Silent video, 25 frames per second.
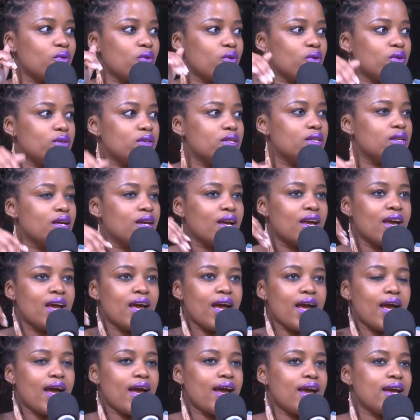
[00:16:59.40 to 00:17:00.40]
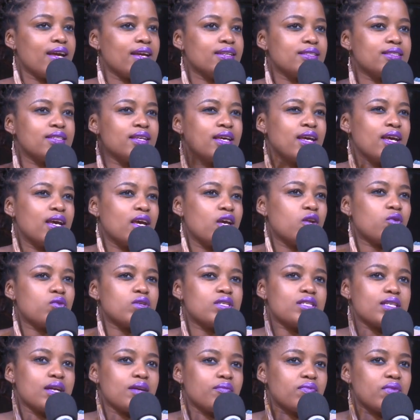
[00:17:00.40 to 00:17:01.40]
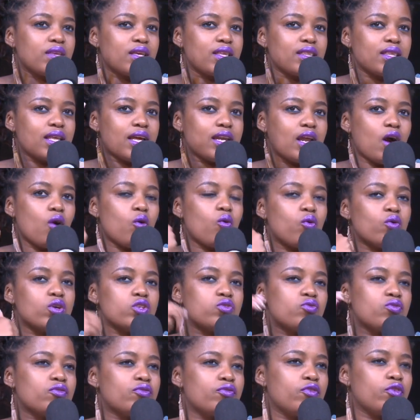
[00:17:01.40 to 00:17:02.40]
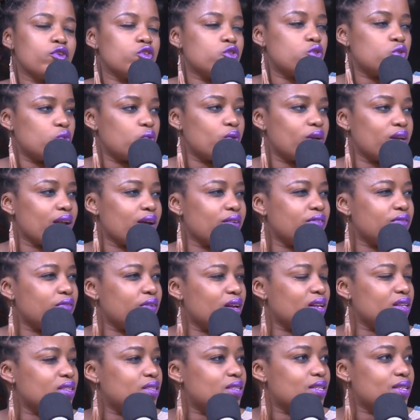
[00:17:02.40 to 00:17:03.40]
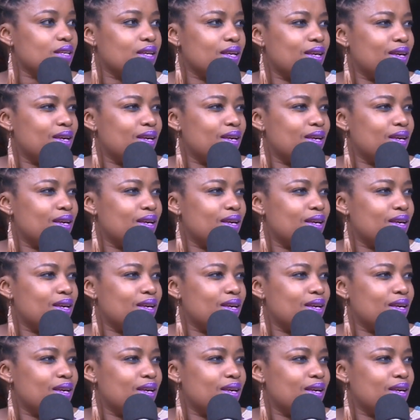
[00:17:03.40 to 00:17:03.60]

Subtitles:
board. And it was something that I always referred to when I felt,